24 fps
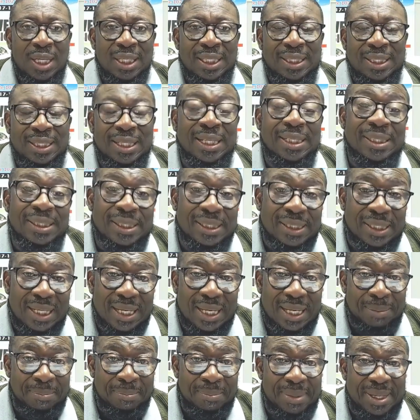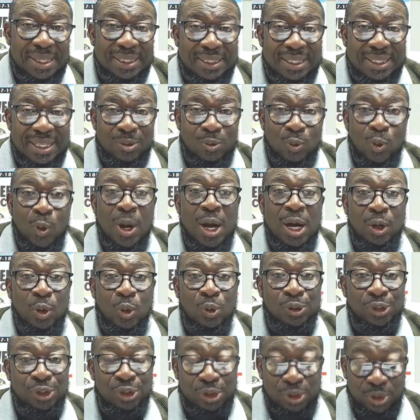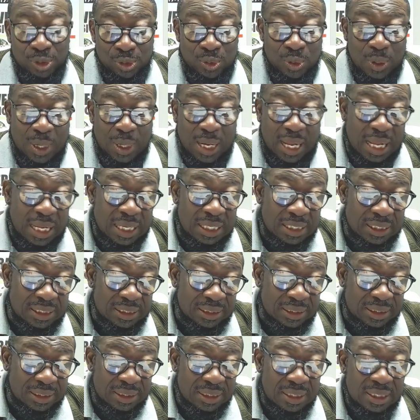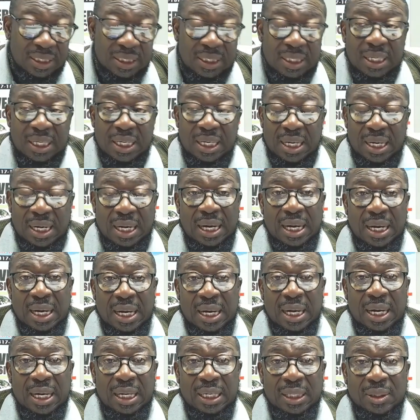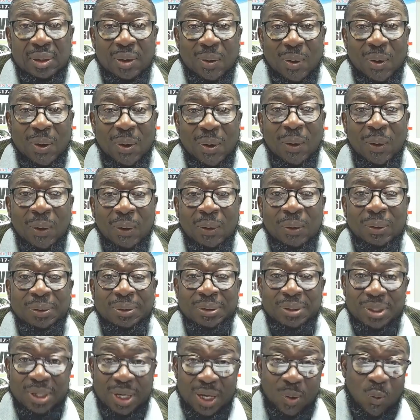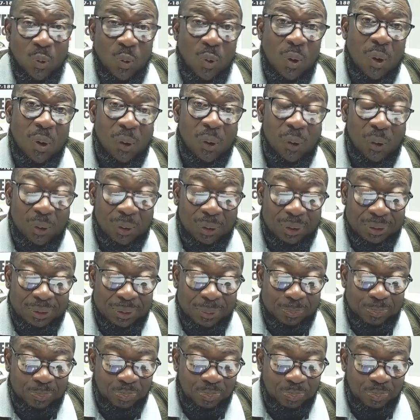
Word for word: There is a message we are going to look at uh, called reward.